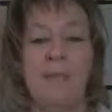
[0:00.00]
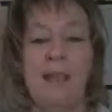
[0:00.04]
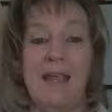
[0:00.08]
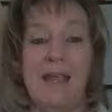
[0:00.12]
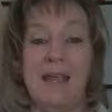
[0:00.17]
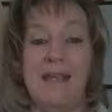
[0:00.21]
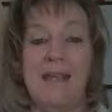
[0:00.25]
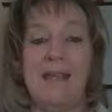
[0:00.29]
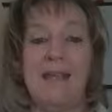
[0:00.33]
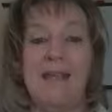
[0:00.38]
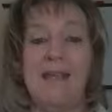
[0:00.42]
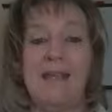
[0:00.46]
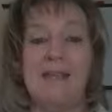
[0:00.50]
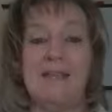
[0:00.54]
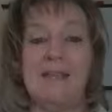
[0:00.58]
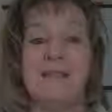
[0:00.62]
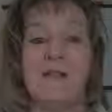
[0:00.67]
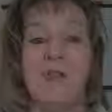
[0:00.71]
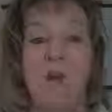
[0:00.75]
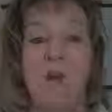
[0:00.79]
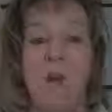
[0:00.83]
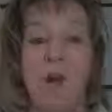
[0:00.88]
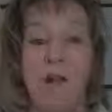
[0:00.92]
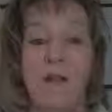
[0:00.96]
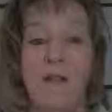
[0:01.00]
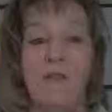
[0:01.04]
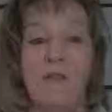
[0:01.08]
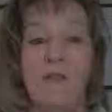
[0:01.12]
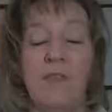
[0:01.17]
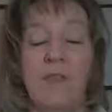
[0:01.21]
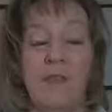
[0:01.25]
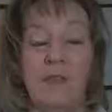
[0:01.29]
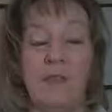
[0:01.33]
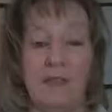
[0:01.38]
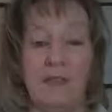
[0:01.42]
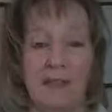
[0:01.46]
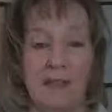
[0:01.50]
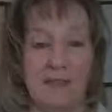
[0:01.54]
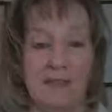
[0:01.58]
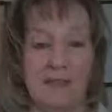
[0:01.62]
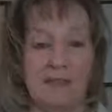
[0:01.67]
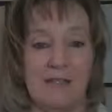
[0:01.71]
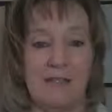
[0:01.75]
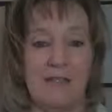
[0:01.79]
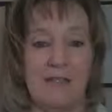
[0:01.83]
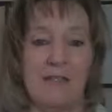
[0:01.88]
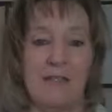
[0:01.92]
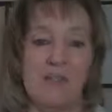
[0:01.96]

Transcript: is on the list.